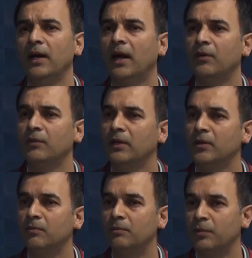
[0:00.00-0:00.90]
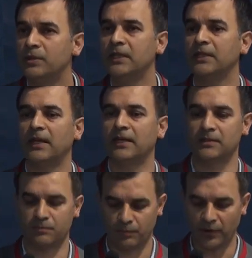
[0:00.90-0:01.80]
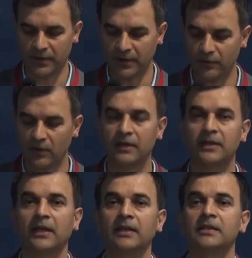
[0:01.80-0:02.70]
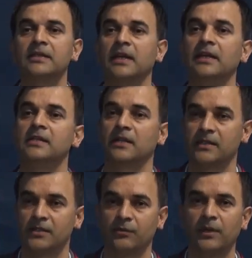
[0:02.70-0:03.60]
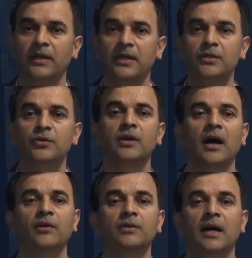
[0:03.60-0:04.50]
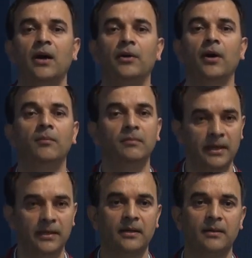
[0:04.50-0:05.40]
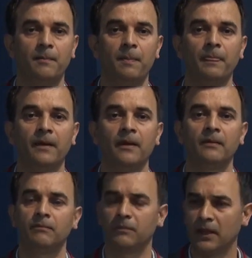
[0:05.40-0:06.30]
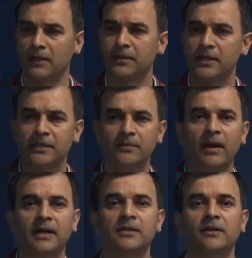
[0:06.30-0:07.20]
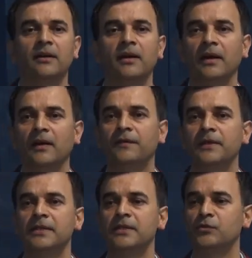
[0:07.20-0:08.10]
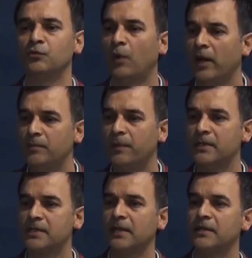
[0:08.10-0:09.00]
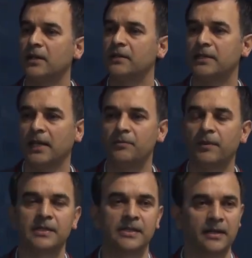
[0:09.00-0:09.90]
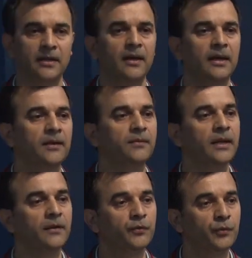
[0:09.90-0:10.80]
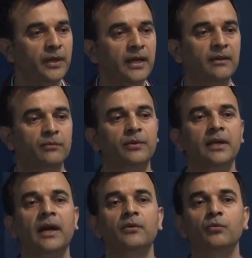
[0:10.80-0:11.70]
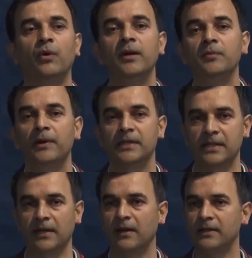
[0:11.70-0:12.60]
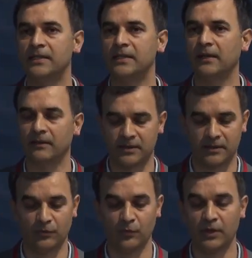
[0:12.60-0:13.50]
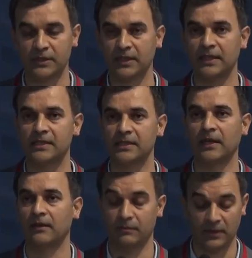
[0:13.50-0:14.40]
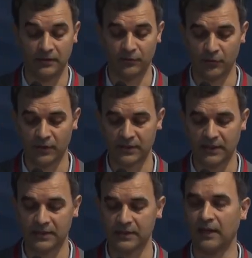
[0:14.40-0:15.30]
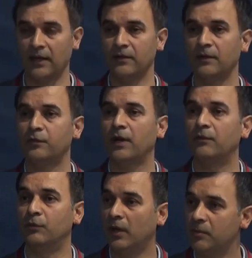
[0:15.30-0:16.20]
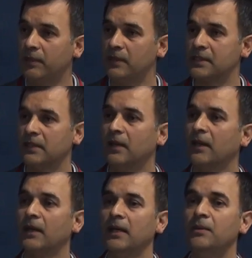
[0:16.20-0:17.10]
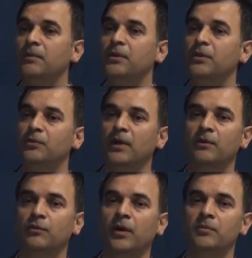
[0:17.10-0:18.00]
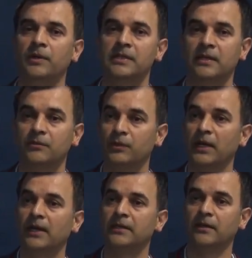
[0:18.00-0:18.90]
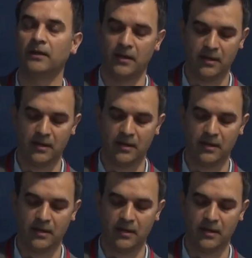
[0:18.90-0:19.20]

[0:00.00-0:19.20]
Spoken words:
are we not putting that particular thing in the census? We need to count our number. It doesn't matter if it is 1% or 10%. Even if we are 1%, let's see, it's the worst case scenario. In the worst case scenario, if we are 1%, even though we are 1%, we are the